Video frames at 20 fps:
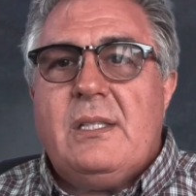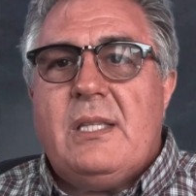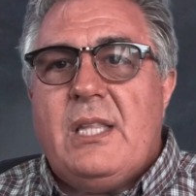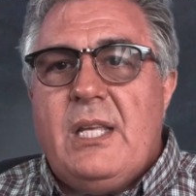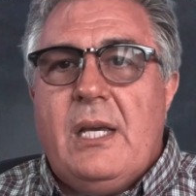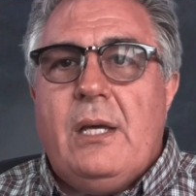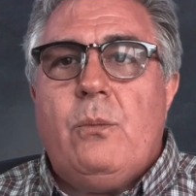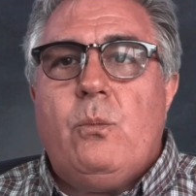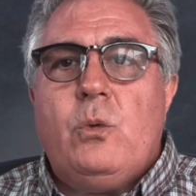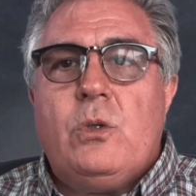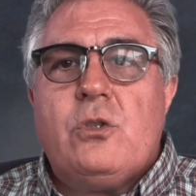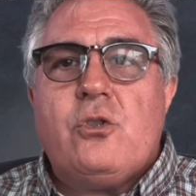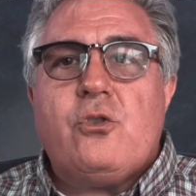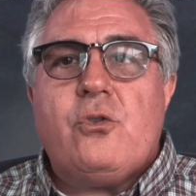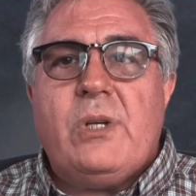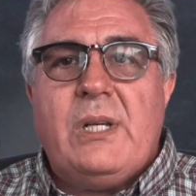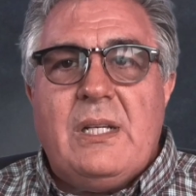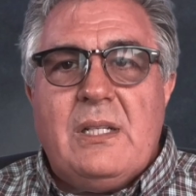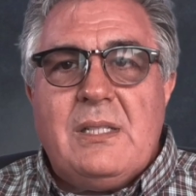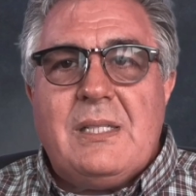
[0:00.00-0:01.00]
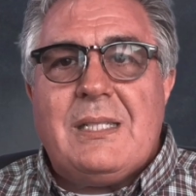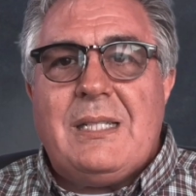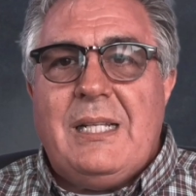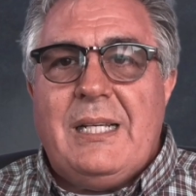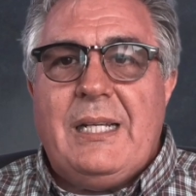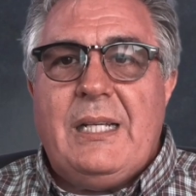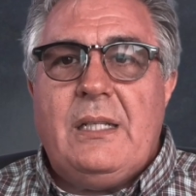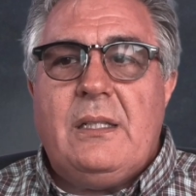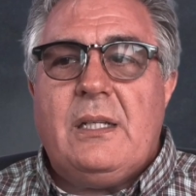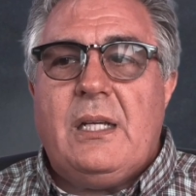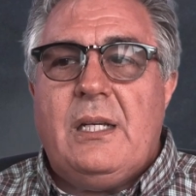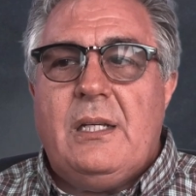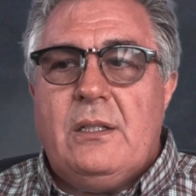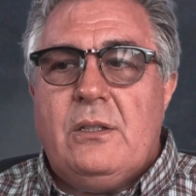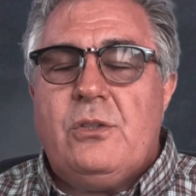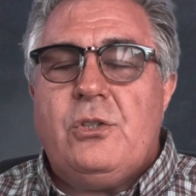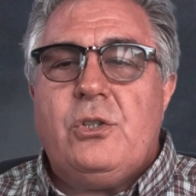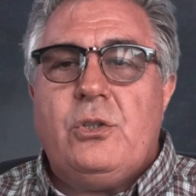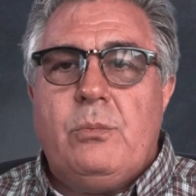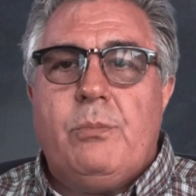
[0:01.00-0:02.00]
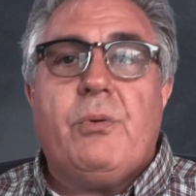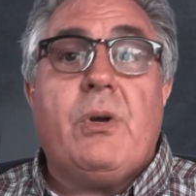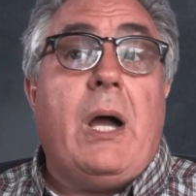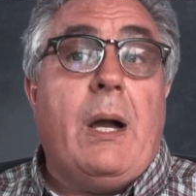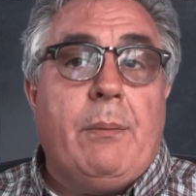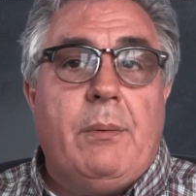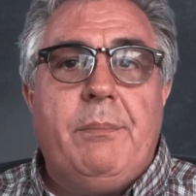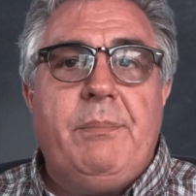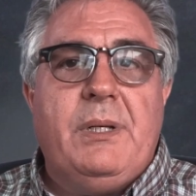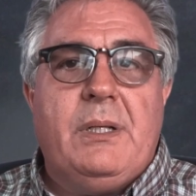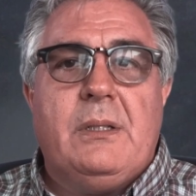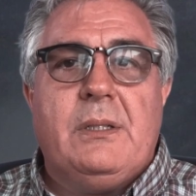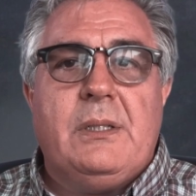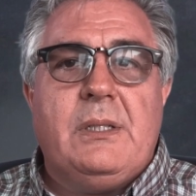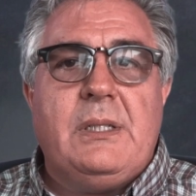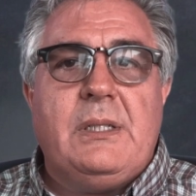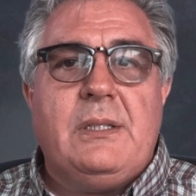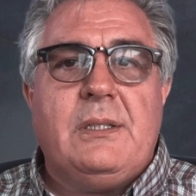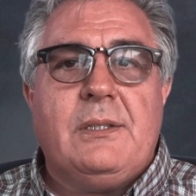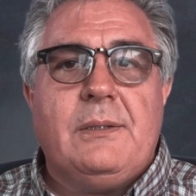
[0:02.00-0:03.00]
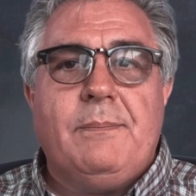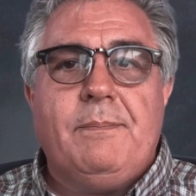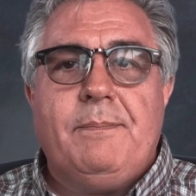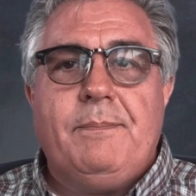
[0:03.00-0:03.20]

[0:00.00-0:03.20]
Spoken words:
then will translate into probabilities.